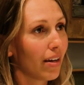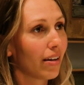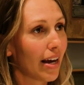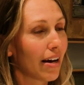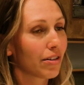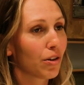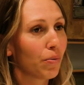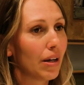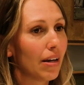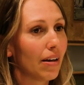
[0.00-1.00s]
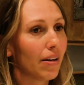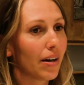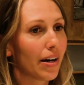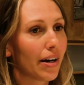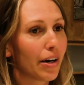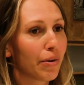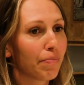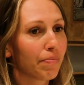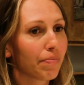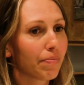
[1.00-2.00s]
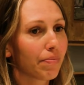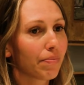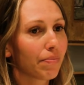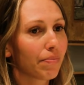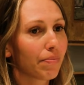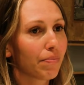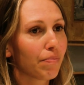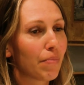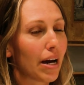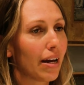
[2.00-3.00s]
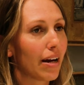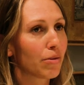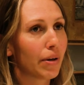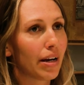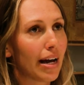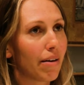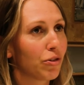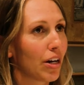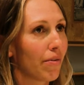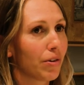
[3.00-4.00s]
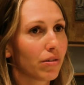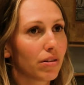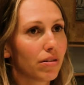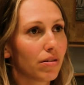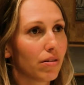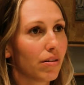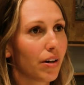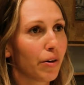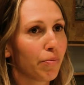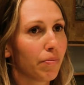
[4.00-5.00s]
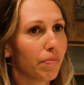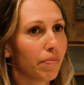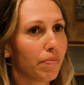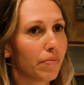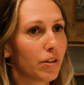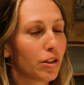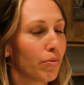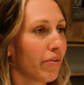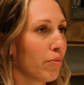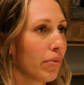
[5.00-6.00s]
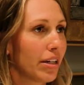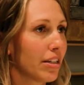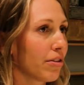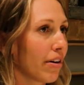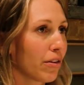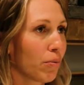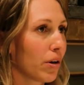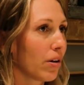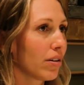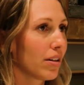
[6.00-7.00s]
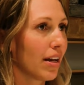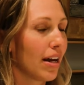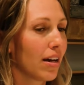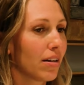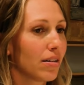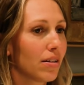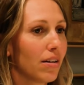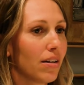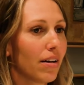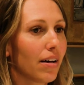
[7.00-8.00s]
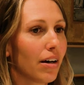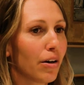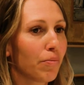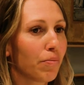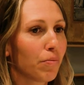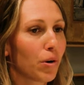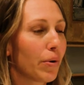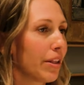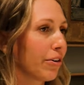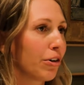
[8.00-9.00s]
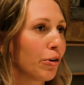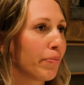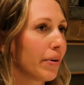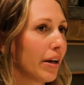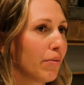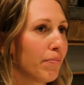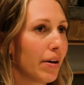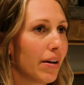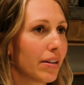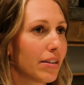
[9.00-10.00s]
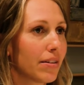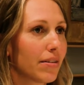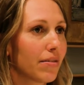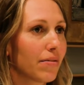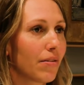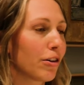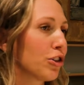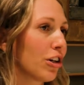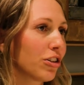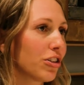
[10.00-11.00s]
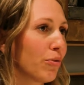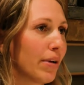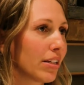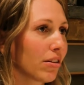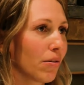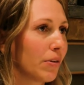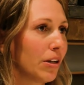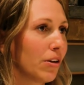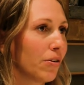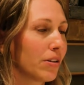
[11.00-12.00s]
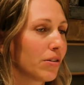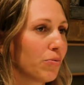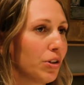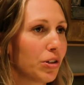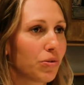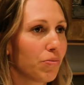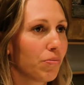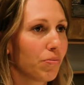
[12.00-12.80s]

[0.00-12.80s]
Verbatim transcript: that. Yeah, so we, um, my husband and I have traveled um, in some different places throughout the world, and um, we're with a group, and it's our church. And basically, what we do is we just